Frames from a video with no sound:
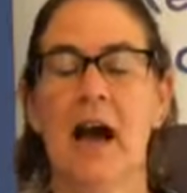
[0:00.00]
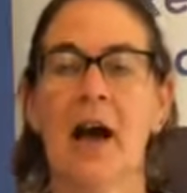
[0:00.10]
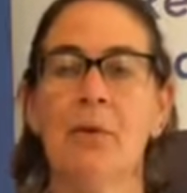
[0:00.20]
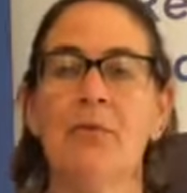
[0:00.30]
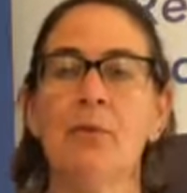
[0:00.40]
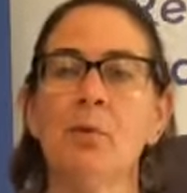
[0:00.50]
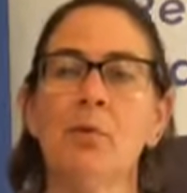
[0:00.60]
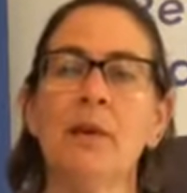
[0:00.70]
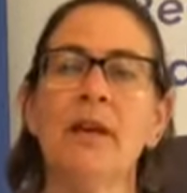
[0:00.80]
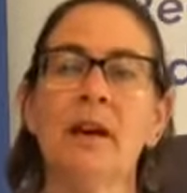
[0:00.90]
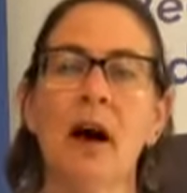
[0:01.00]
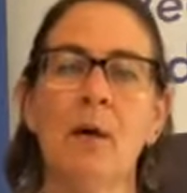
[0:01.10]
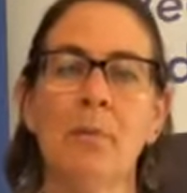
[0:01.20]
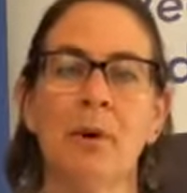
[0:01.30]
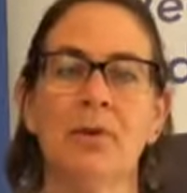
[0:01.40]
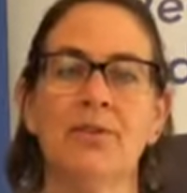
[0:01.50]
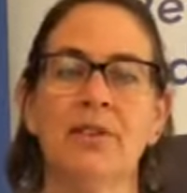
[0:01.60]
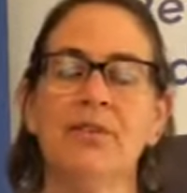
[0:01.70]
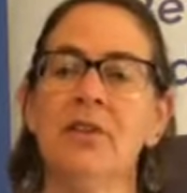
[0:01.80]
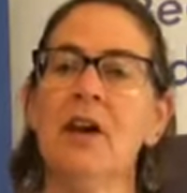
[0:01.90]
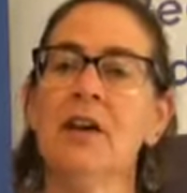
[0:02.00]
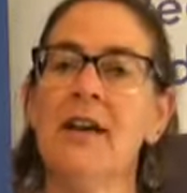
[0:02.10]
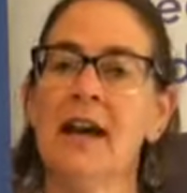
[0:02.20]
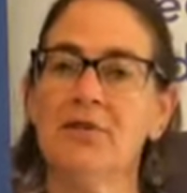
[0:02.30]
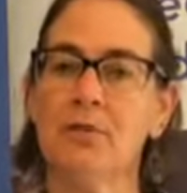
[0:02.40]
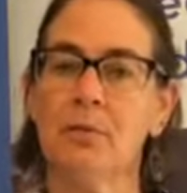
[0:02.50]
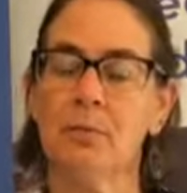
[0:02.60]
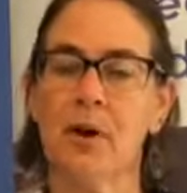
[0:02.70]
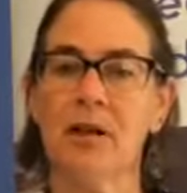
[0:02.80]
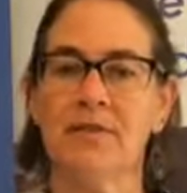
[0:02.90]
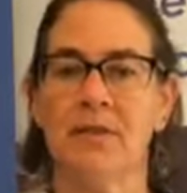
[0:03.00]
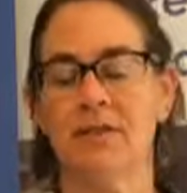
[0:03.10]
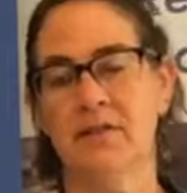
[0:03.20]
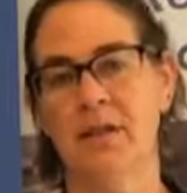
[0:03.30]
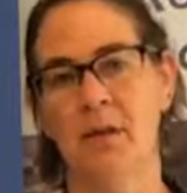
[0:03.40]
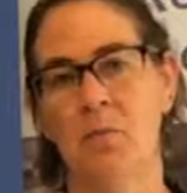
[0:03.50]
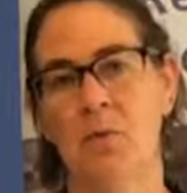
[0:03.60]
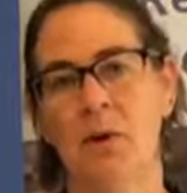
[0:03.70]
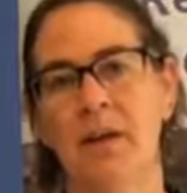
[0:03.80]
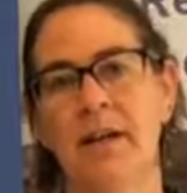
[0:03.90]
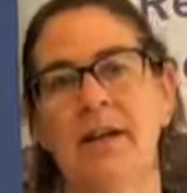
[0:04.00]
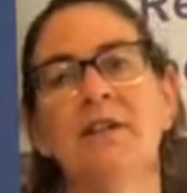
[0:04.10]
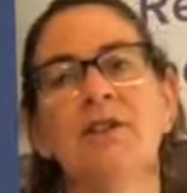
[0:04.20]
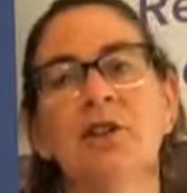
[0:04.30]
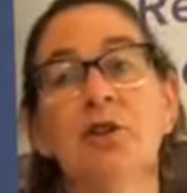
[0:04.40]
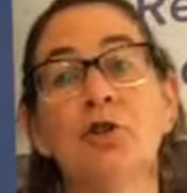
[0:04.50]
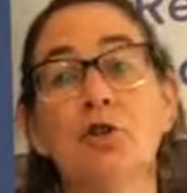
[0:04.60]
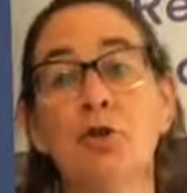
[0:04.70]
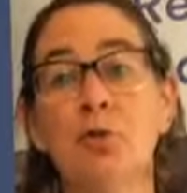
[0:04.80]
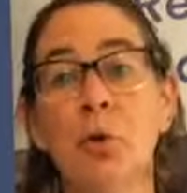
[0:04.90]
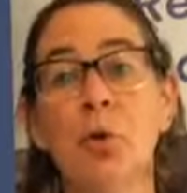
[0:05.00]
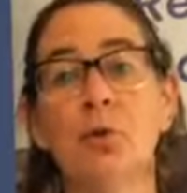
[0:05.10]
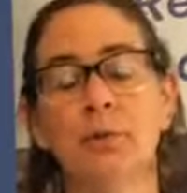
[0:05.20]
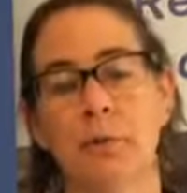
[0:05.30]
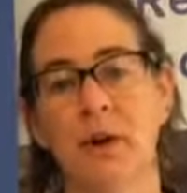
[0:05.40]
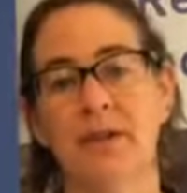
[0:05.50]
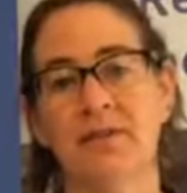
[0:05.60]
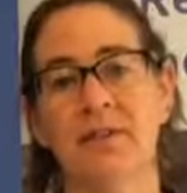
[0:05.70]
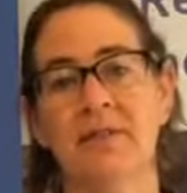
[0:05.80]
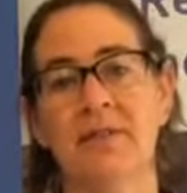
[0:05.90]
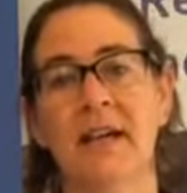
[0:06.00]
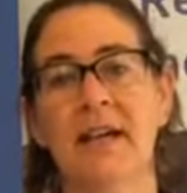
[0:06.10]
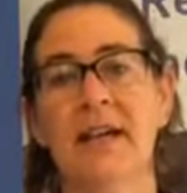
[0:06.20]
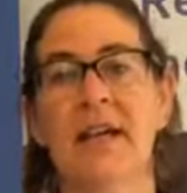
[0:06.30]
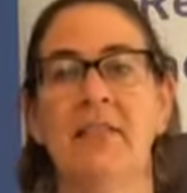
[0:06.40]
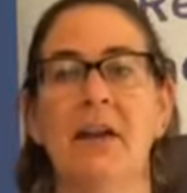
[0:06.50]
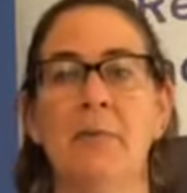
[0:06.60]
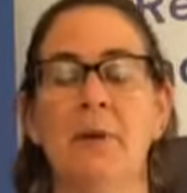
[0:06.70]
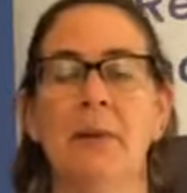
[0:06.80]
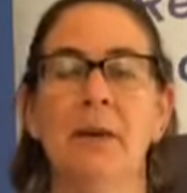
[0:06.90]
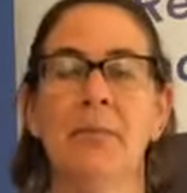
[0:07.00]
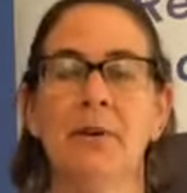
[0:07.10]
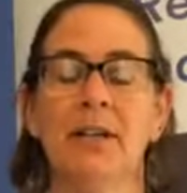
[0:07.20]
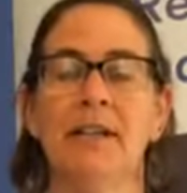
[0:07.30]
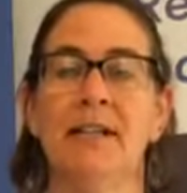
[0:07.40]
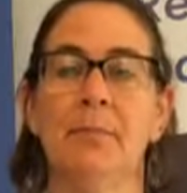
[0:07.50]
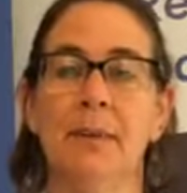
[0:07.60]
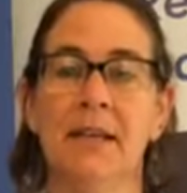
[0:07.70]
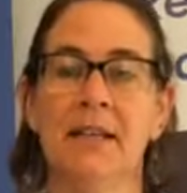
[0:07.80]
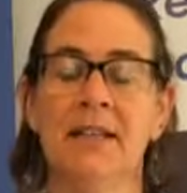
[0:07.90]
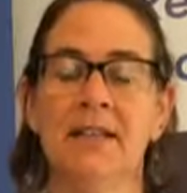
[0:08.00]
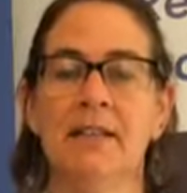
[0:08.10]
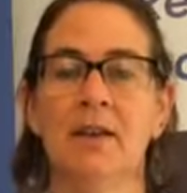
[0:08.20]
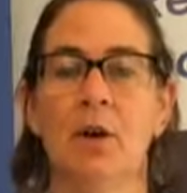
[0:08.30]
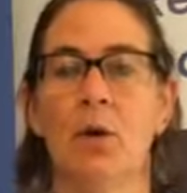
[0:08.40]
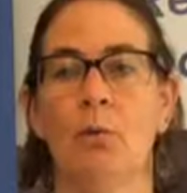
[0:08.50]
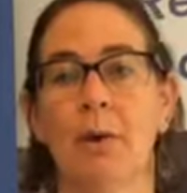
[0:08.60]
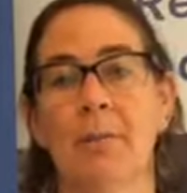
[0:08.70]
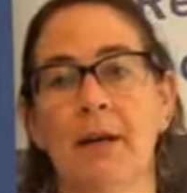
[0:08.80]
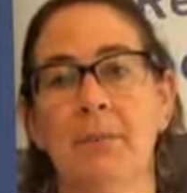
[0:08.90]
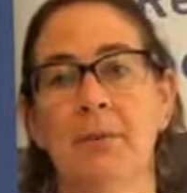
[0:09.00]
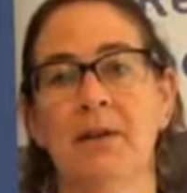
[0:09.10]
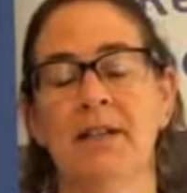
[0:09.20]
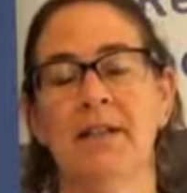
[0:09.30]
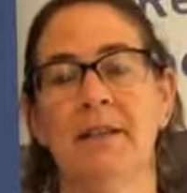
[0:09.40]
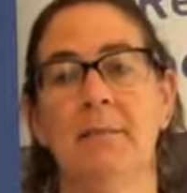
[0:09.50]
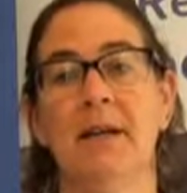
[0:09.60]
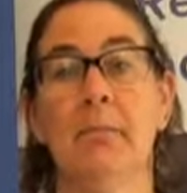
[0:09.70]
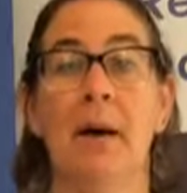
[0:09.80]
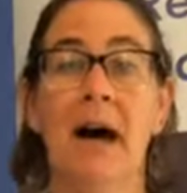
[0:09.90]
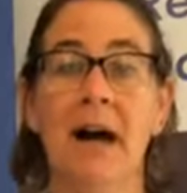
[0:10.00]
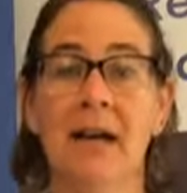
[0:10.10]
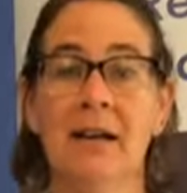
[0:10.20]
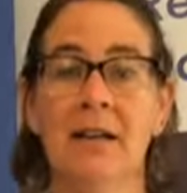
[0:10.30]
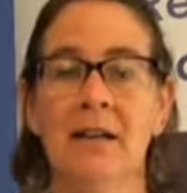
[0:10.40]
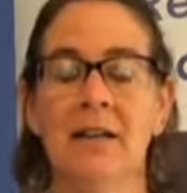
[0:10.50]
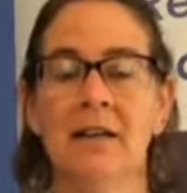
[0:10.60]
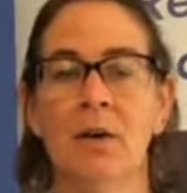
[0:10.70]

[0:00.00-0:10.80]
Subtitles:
However, when we compost, it's not a natural process anymore. It's a controlled process, in that we might put it in a bin, or we might put it in a big pile,